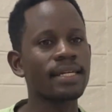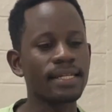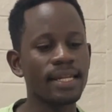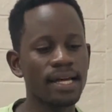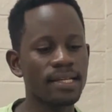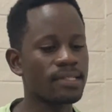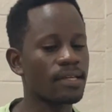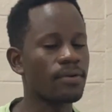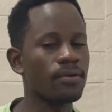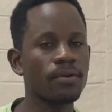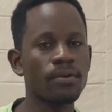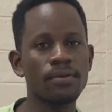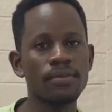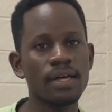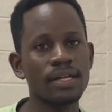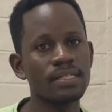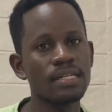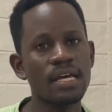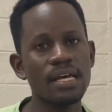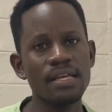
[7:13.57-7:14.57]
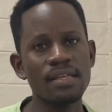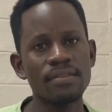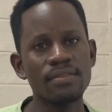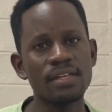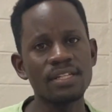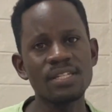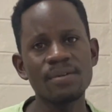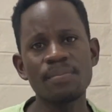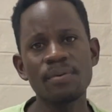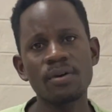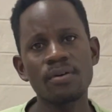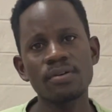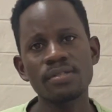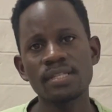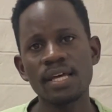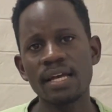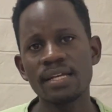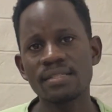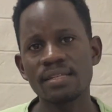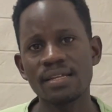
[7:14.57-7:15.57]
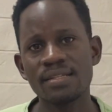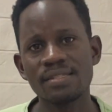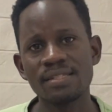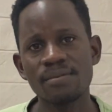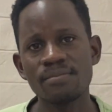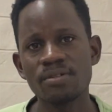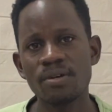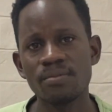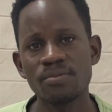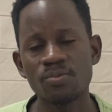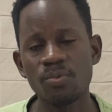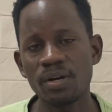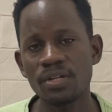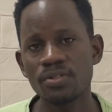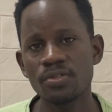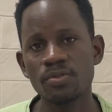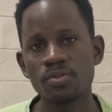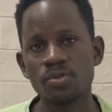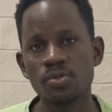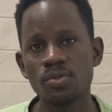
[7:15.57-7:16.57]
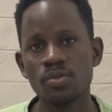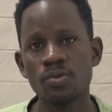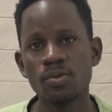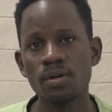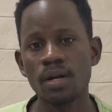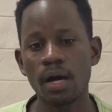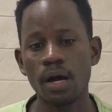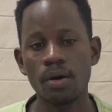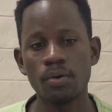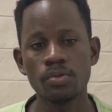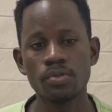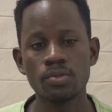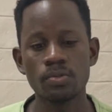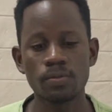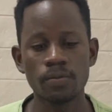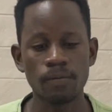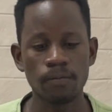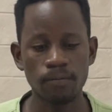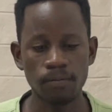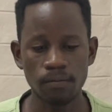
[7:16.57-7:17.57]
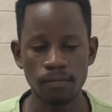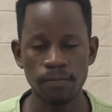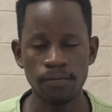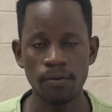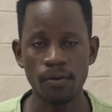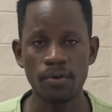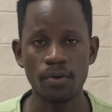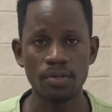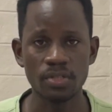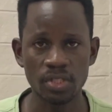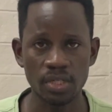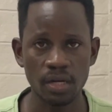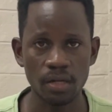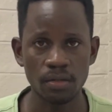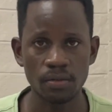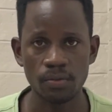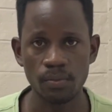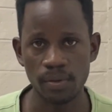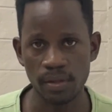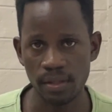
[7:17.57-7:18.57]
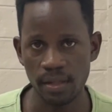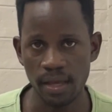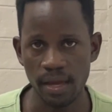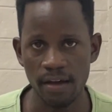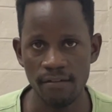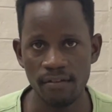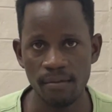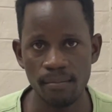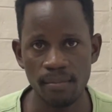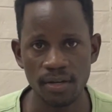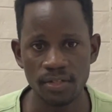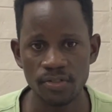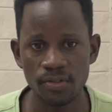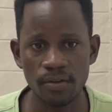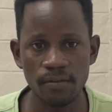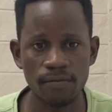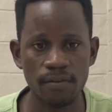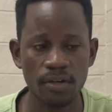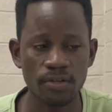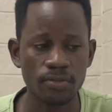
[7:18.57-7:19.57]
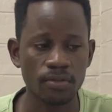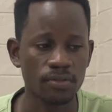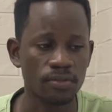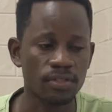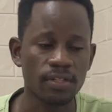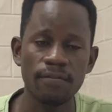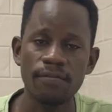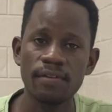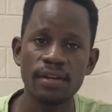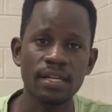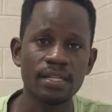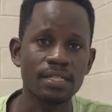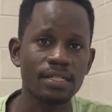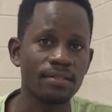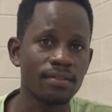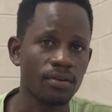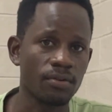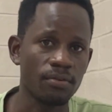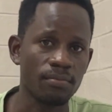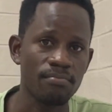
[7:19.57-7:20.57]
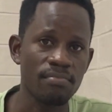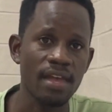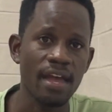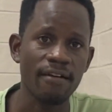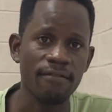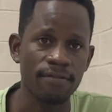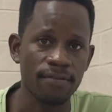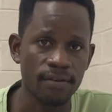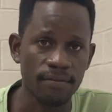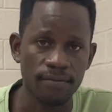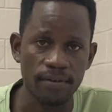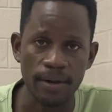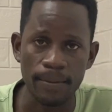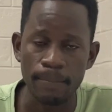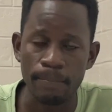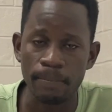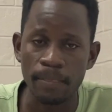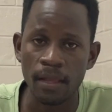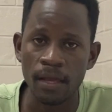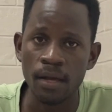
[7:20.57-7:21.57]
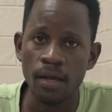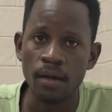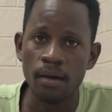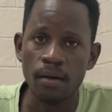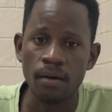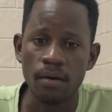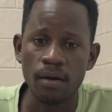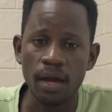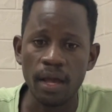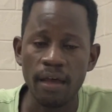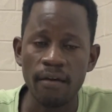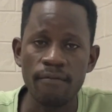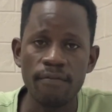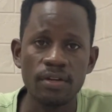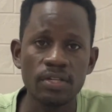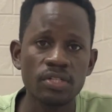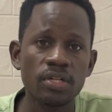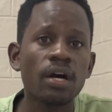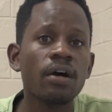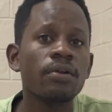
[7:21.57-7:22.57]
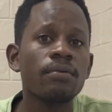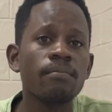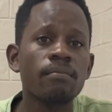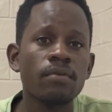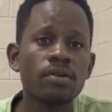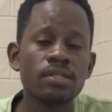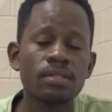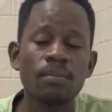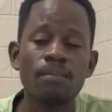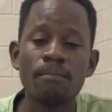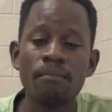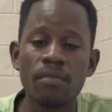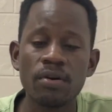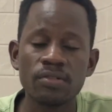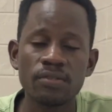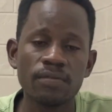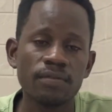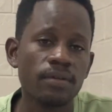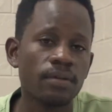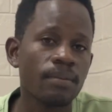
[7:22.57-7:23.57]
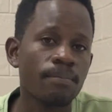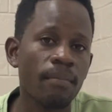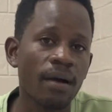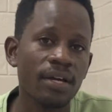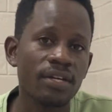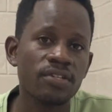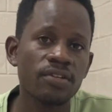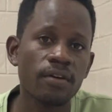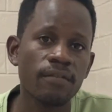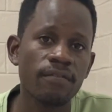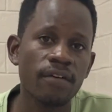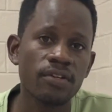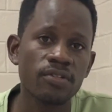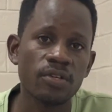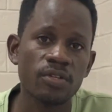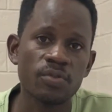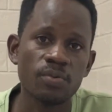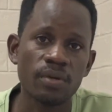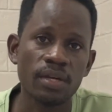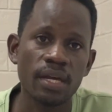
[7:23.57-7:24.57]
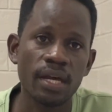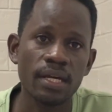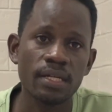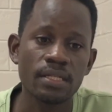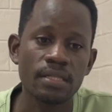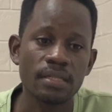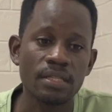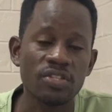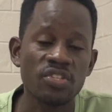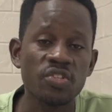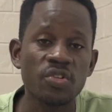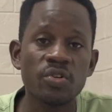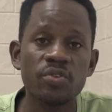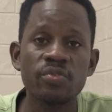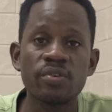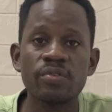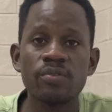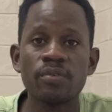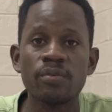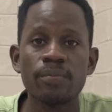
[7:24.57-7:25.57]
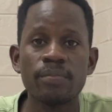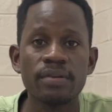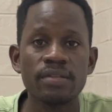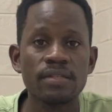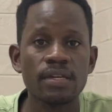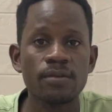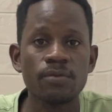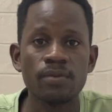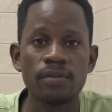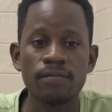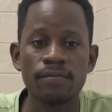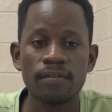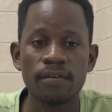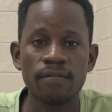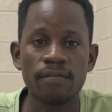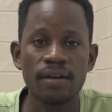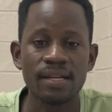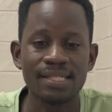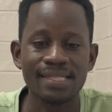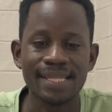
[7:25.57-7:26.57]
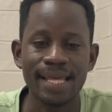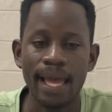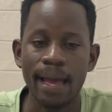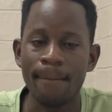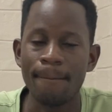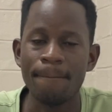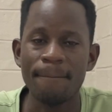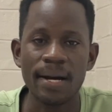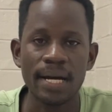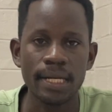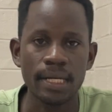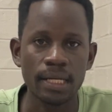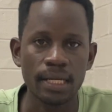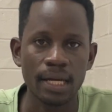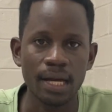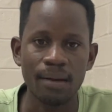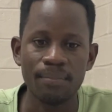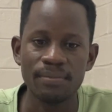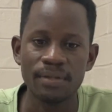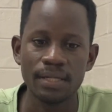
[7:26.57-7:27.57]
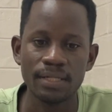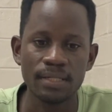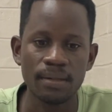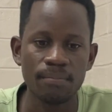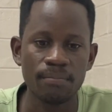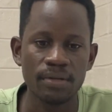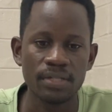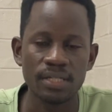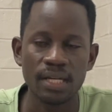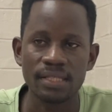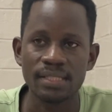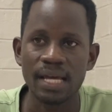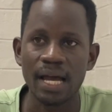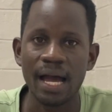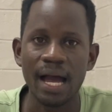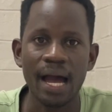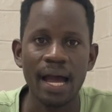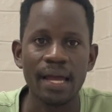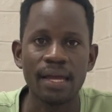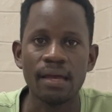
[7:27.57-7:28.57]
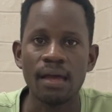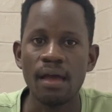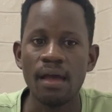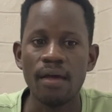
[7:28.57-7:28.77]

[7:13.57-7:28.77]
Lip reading: does and all that, the typical signs and symptoms, what you should look out for your child when they have a bacterial infection, definitely there will be a fever. Every child, most of the bacterial infections we get, children will present with fevers. They are burning up. The temperatures are high.